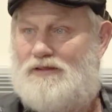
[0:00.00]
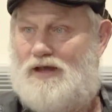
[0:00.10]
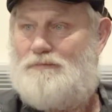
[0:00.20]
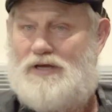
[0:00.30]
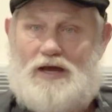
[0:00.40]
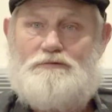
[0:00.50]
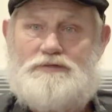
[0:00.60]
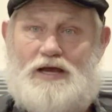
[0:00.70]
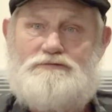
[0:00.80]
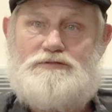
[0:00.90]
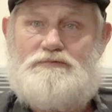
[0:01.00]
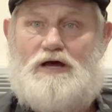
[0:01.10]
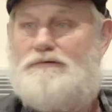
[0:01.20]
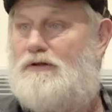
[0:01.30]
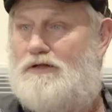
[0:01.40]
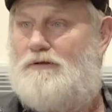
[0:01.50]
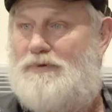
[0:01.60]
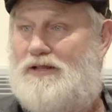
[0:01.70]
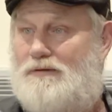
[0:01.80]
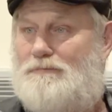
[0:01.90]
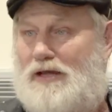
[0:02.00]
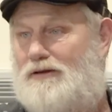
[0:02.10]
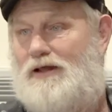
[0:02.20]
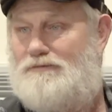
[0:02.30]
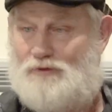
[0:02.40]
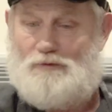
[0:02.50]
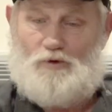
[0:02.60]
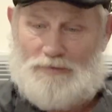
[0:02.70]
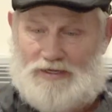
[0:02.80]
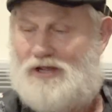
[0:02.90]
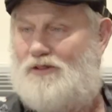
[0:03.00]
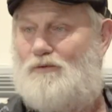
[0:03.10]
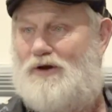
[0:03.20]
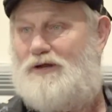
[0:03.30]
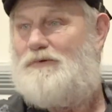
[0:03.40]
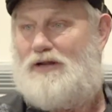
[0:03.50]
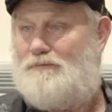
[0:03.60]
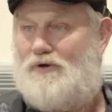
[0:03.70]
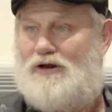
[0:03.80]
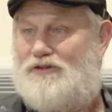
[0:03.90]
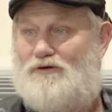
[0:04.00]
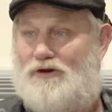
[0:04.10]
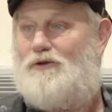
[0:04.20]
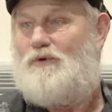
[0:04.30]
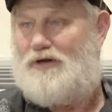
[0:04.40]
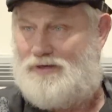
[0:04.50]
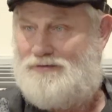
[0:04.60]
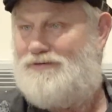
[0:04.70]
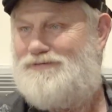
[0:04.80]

I mean, I was involved in it a little bit. They might not, they want me to get out of the way, but I'm right there anyway.